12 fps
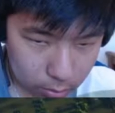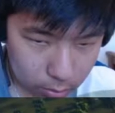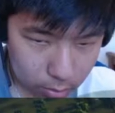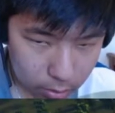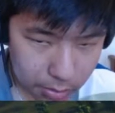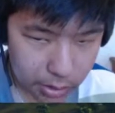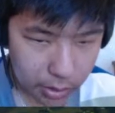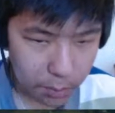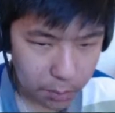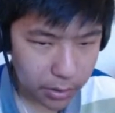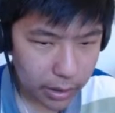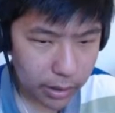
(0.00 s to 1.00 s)
It's
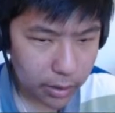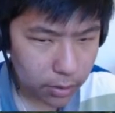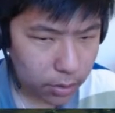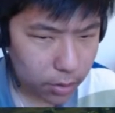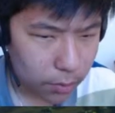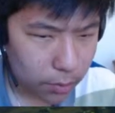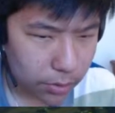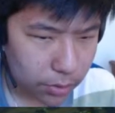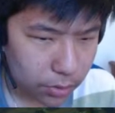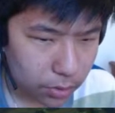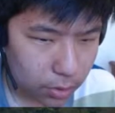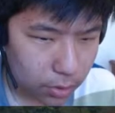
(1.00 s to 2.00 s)
complaining a lot
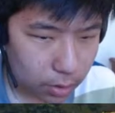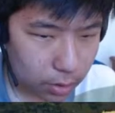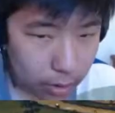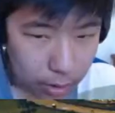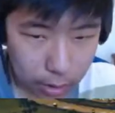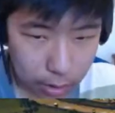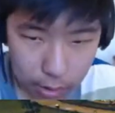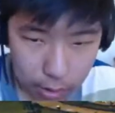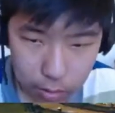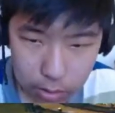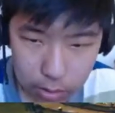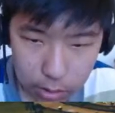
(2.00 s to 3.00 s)
because it
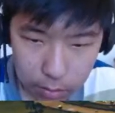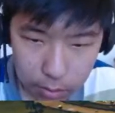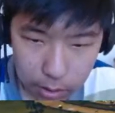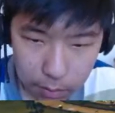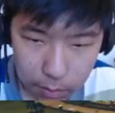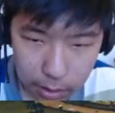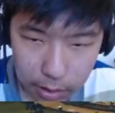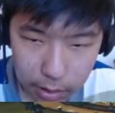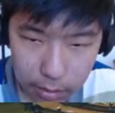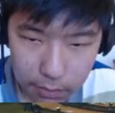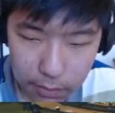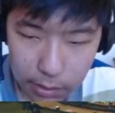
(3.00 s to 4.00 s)
wasn't complaining about any
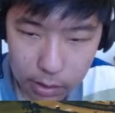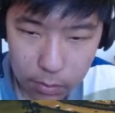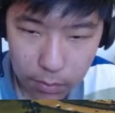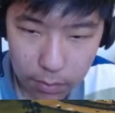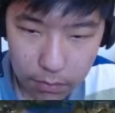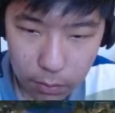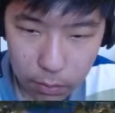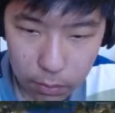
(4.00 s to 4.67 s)
of these before.